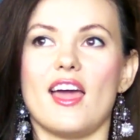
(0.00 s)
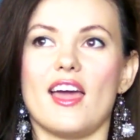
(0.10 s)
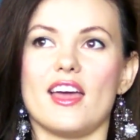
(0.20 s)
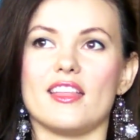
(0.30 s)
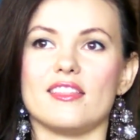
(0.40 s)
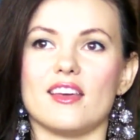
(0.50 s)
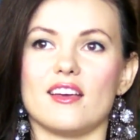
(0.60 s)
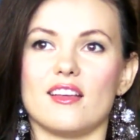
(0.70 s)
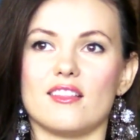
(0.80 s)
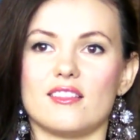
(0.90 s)
And
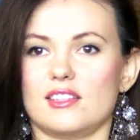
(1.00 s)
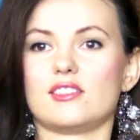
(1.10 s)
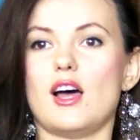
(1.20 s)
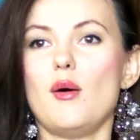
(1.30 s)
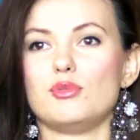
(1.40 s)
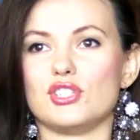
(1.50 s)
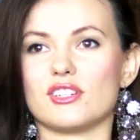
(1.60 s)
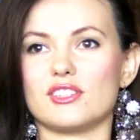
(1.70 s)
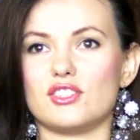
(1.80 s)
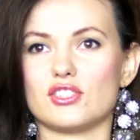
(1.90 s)
this
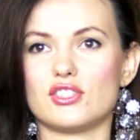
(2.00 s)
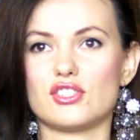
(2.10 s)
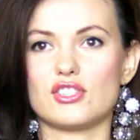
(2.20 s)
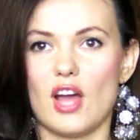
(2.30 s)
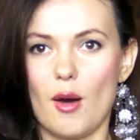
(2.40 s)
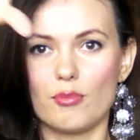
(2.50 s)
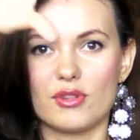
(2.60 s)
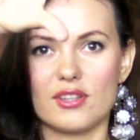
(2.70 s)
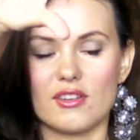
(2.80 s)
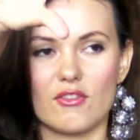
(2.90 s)
object just
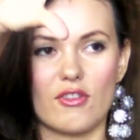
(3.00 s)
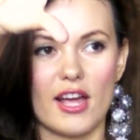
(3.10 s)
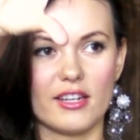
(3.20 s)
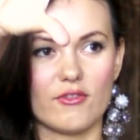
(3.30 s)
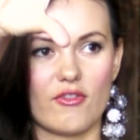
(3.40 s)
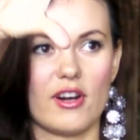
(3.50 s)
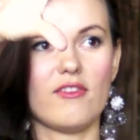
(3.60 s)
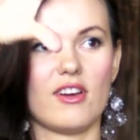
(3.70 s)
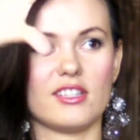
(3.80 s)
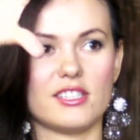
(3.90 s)
stopped right in front
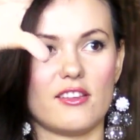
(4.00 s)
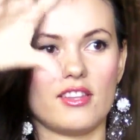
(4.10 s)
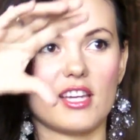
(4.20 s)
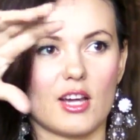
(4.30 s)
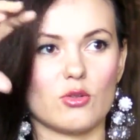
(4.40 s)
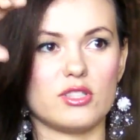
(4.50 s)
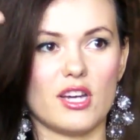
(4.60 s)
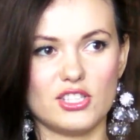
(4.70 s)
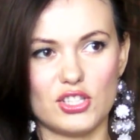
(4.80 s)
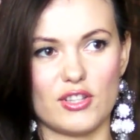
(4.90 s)
of us. I think I could
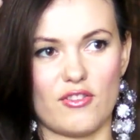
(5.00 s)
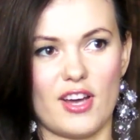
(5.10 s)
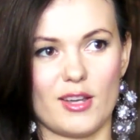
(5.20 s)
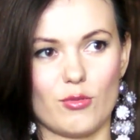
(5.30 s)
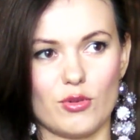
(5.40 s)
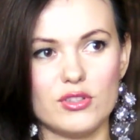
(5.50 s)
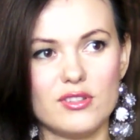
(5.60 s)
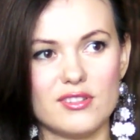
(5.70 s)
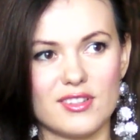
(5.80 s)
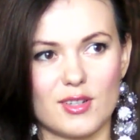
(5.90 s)
touch it if I
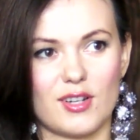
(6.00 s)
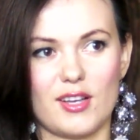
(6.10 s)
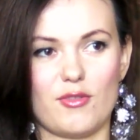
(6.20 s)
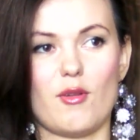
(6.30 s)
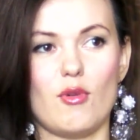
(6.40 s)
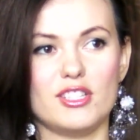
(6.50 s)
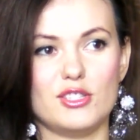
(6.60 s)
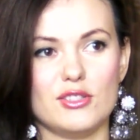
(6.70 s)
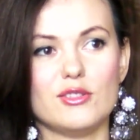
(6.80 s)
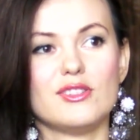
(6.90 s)

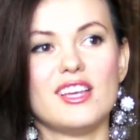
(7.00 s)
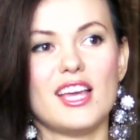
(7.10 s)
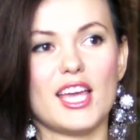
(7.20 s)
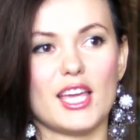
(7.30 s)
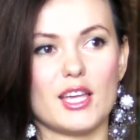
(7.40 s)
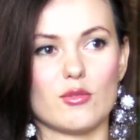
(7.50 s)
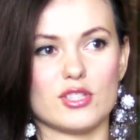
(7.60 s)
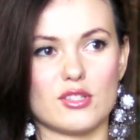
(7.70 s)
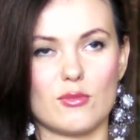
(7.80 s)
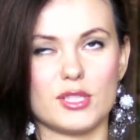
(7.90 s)
want to. It
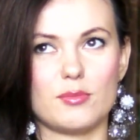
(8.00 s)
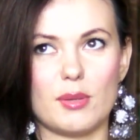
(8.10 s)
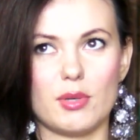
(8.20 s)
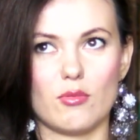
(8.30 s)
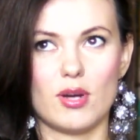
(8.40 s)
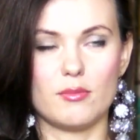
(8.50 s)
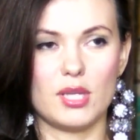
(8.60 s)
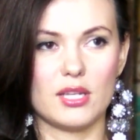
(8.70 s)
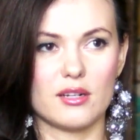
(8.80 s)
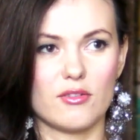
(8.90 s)
was almost maybe 1
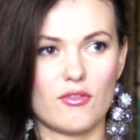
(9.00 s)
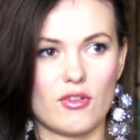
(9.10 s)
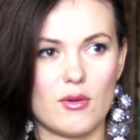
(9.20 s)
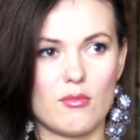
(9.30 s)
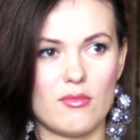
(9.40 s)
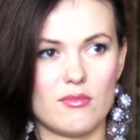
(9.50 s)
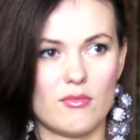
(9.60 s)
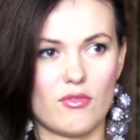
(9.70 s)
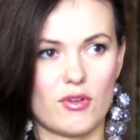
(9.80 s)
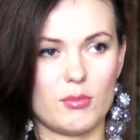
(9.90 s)
meter from
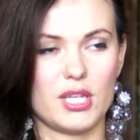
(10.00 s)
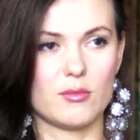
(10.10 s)
me